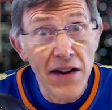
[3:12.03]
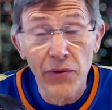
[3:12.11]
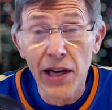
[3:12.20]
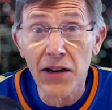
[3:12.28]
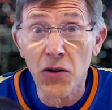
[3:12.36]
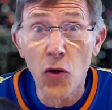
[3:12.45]
We
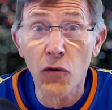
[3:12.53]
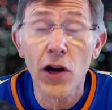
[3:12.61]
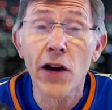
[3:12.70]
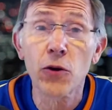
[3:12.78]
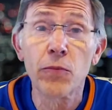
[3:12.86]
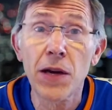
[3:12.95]
had over
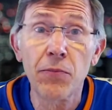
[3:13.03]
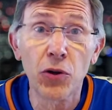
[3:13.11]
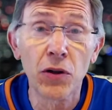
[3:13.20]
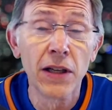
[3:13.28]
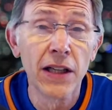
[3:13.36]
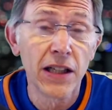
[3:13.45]
100
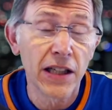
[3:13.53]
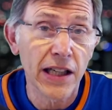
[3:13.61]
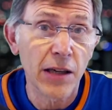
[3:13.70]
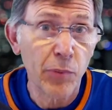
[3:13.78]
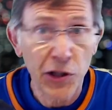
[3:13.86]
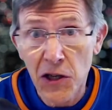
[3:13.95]
people
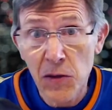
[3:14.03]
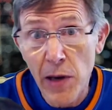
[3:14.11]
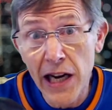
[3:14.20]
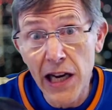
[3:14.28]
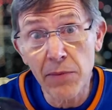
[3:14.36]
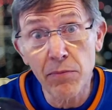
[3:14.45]

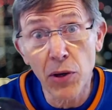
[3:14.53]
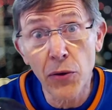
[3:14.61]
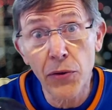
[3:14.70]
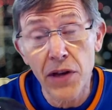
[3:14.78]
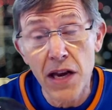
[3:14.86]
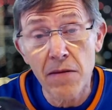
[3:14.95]
participating in
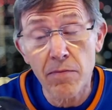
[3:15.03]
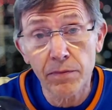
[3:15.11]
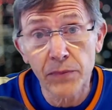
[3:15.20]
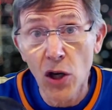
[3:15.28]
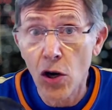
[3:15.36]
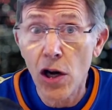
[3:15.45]
both the
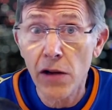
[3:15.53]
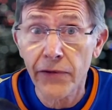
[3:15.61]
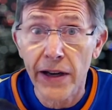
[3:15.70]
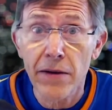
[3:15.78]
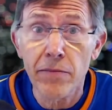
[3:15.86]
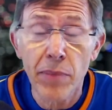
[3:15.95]
golf
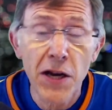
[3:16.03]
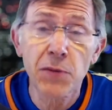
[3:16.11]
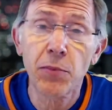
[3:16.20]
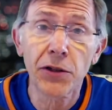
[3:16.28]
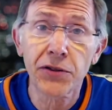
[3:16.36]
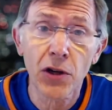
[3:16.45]
and
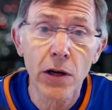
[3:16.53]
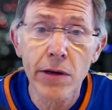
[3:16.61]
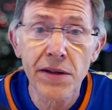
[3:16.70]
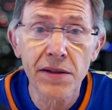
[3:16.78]
baseball tournaments.